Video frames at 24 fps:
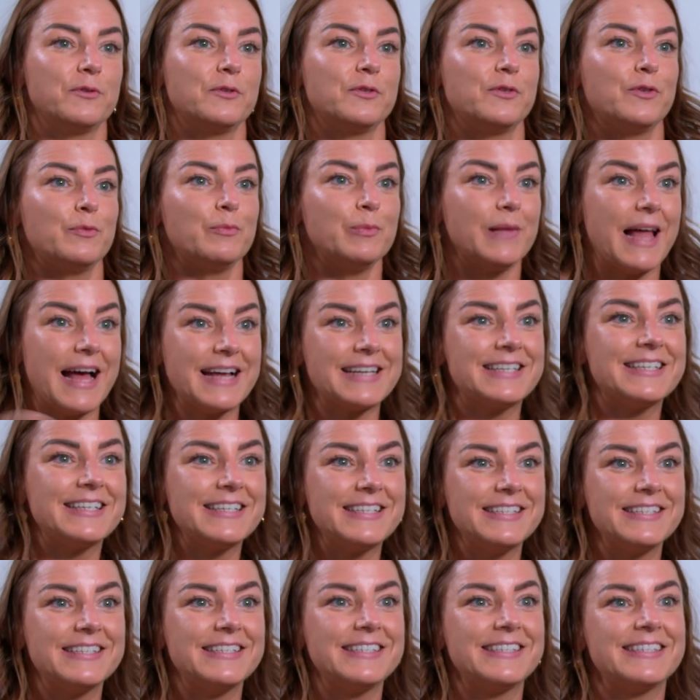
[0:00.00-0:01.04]

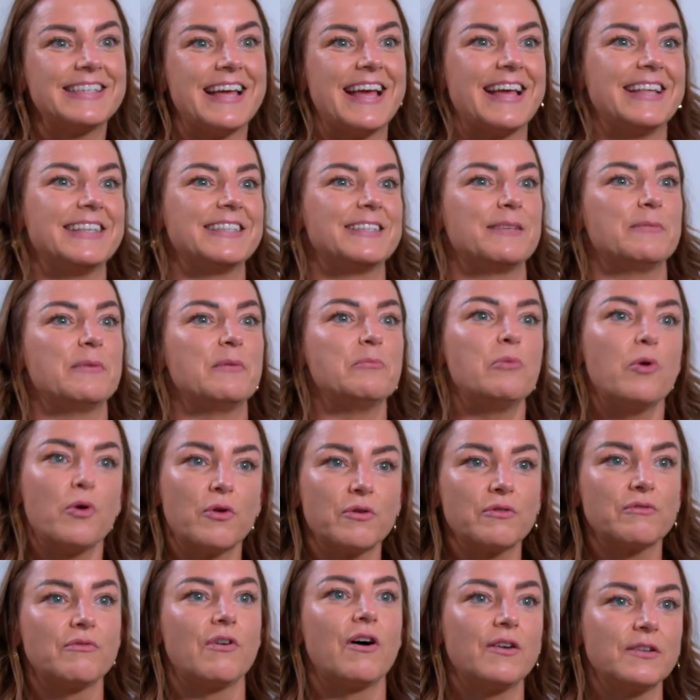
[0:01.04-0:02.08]
splatters and some
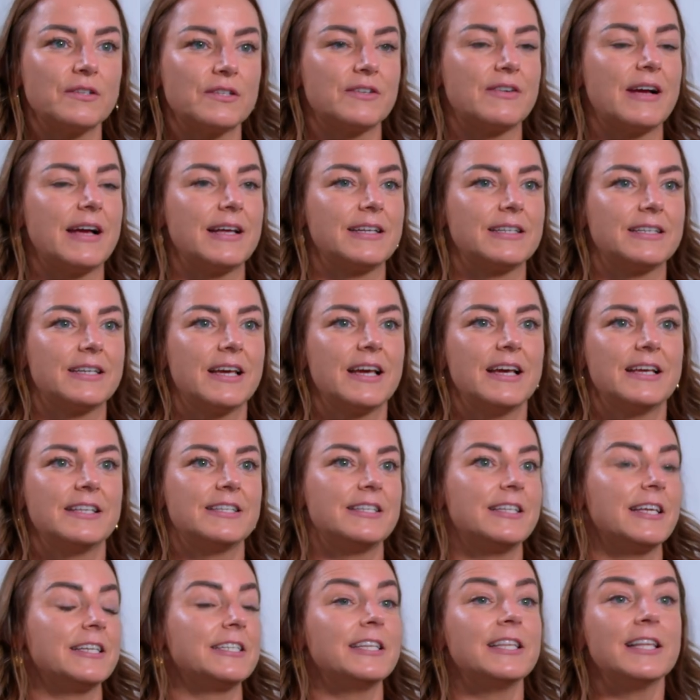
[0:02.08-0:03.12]
important roles around
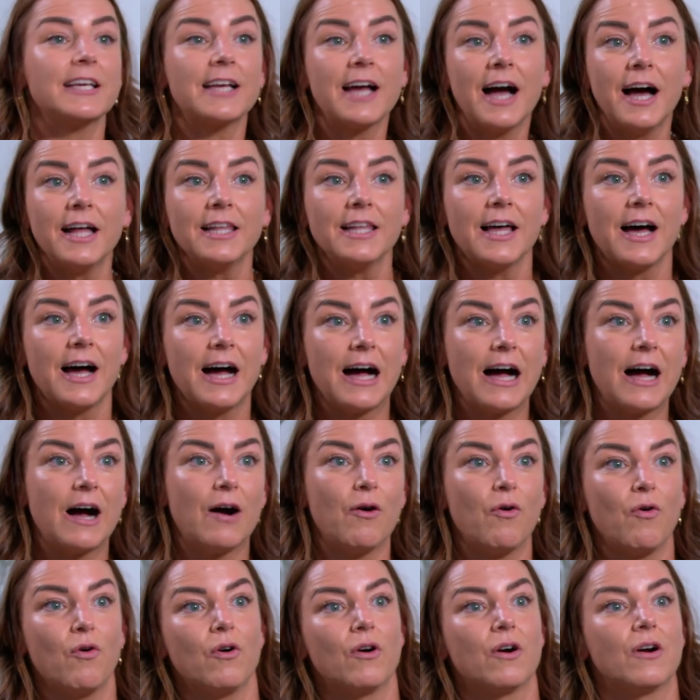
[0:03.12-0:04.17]
selecting the colour,
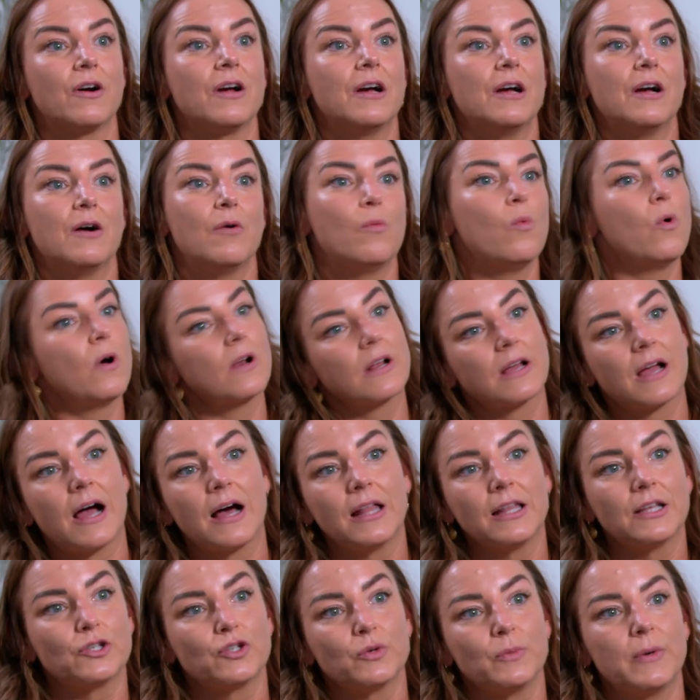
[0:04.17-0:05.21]
or what
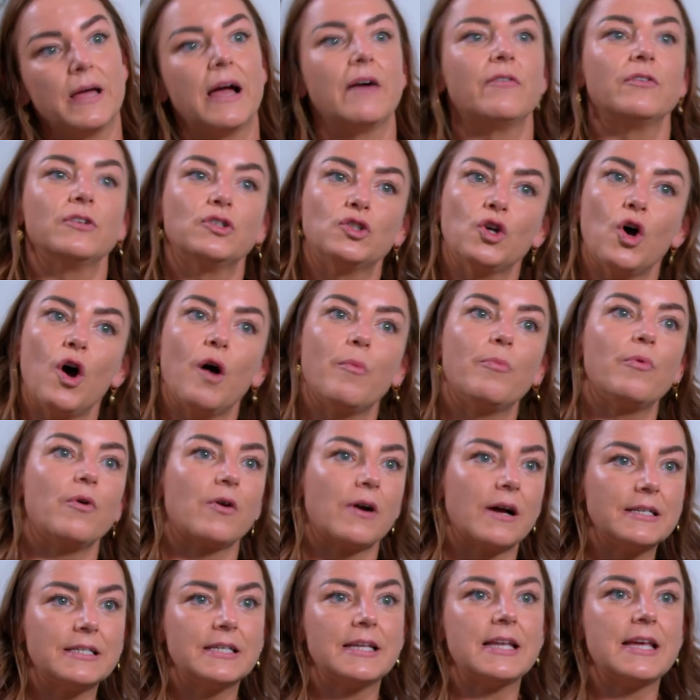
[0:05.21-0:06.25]
colour should we have on top or
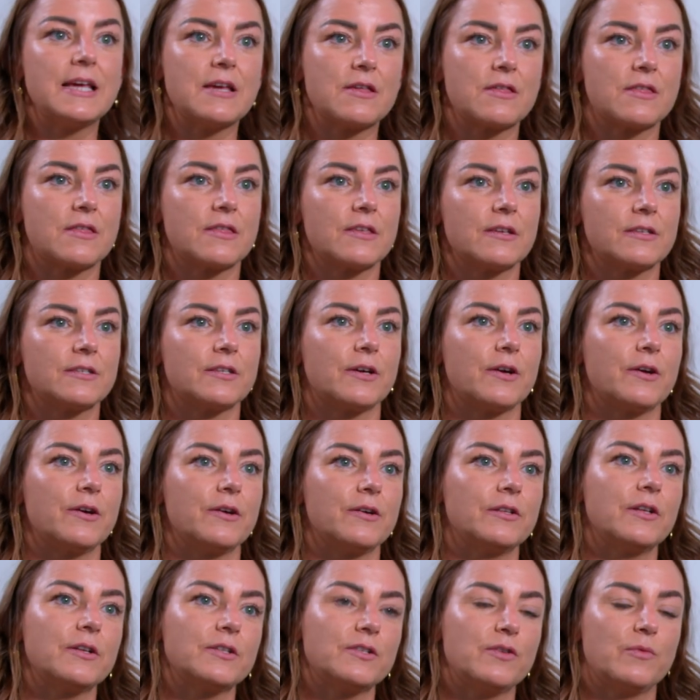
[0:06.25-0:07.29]
underneath. So
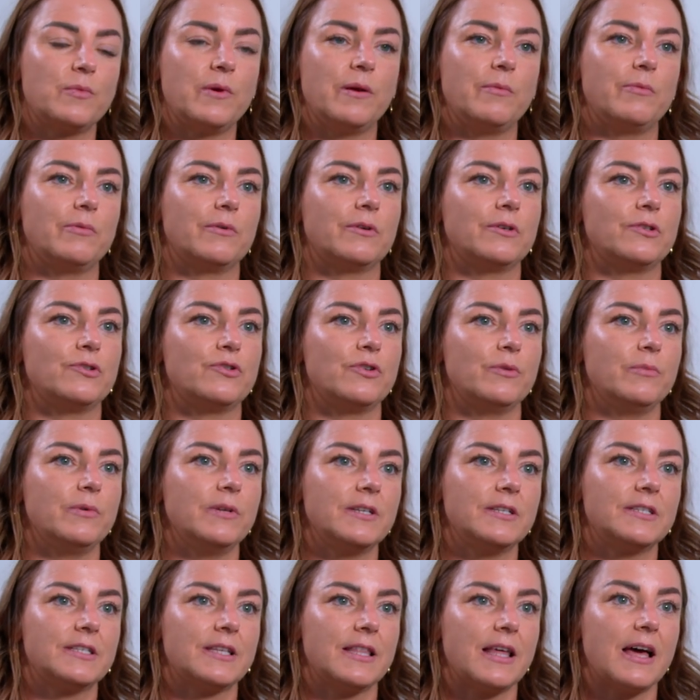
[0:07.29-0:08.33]
lots of people
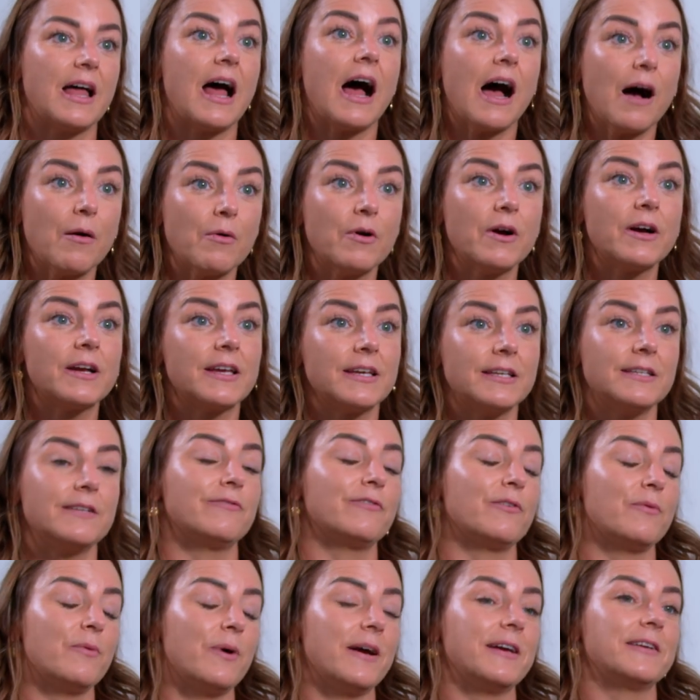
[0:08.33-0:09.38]
contributed to that artwork in
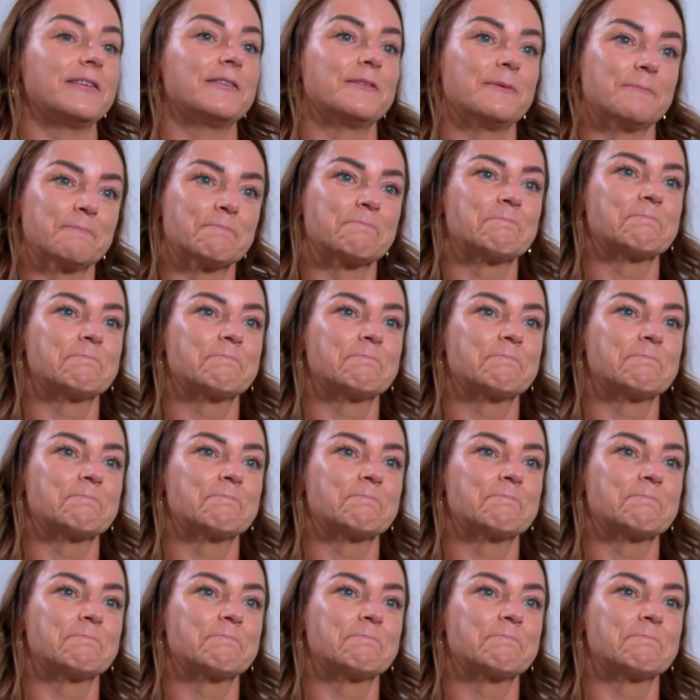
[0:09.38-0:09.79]
different ways.